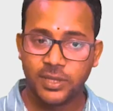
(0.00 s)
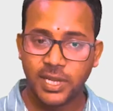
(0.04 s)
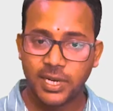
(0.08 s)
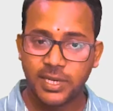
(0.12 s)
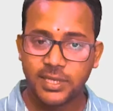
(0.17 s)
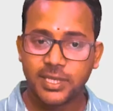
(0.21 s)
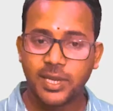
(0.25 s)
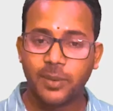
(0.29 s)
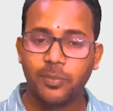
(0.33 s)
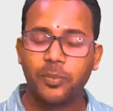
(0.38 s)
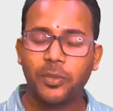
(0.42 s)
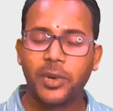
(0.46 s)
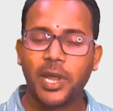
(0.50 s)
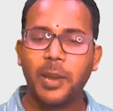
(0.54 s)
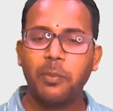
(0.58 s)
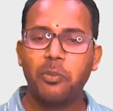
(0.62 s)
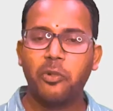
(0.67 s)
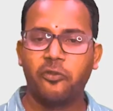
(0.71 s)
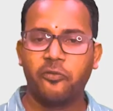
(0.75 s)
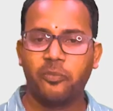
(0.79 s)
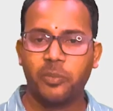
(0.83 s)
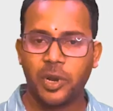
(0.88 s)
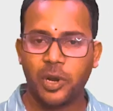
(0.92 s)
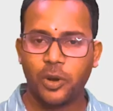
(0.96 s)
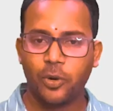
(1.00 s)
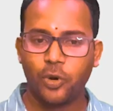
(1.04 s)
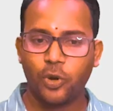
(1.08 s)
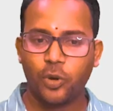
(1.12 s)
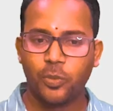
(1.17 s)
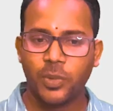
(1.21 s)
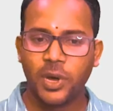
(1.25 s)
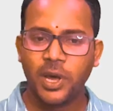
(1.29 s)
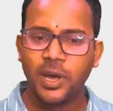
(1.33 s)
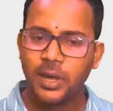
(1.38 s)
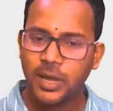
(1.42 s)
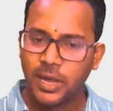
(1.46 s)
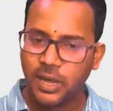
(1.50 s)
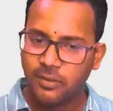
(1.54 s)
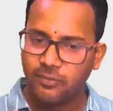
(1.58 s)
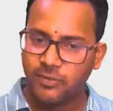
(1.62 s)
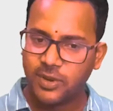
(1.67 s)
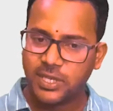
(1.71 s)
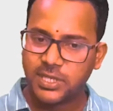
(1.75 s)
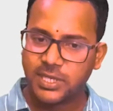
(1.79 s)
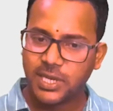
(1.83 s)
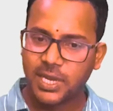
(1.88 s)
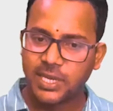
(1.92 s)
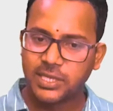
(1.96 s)
that subtype of melanoma
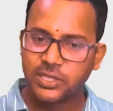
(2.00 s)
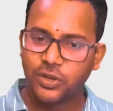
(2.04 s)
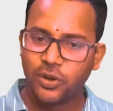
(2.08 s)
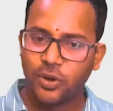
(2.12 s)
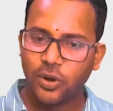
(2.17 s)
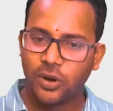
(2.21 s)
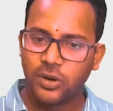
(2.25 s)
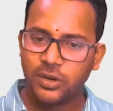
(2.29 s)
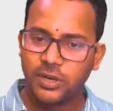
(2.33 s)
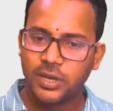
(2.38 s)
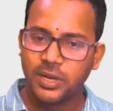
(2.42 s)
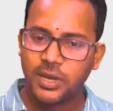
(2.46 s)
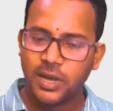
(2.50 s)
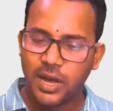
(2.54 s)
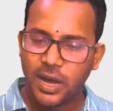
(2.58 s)
which has got